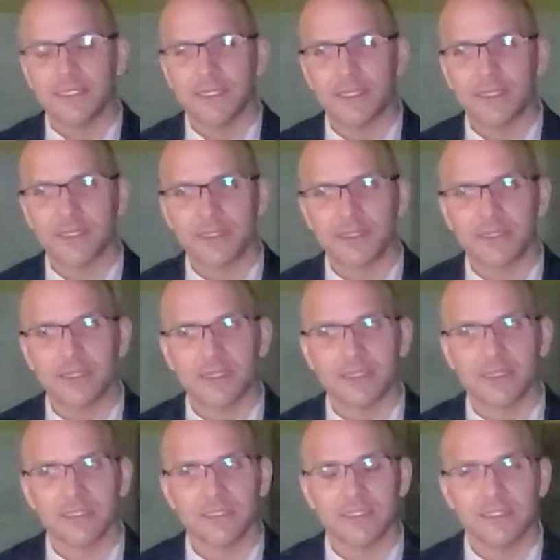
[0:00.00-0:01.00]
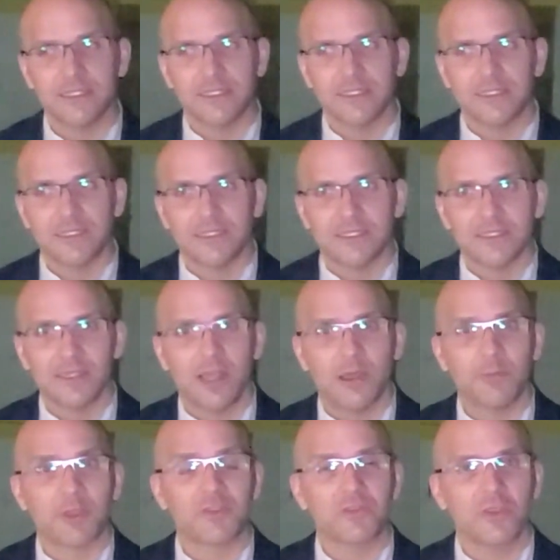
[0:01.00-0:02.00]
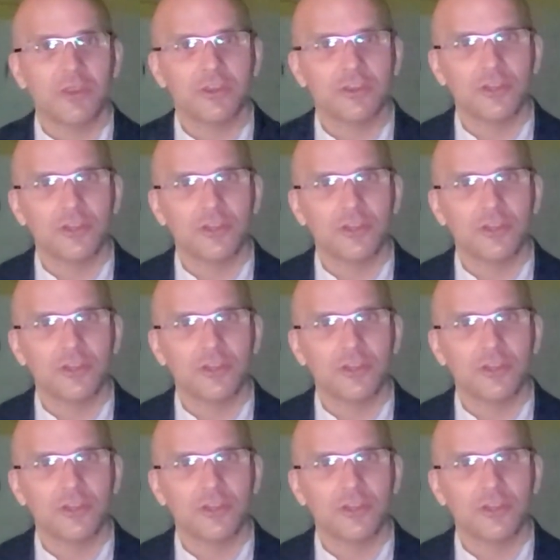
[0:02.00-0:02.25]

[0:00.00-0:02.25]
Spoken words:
And I'm excited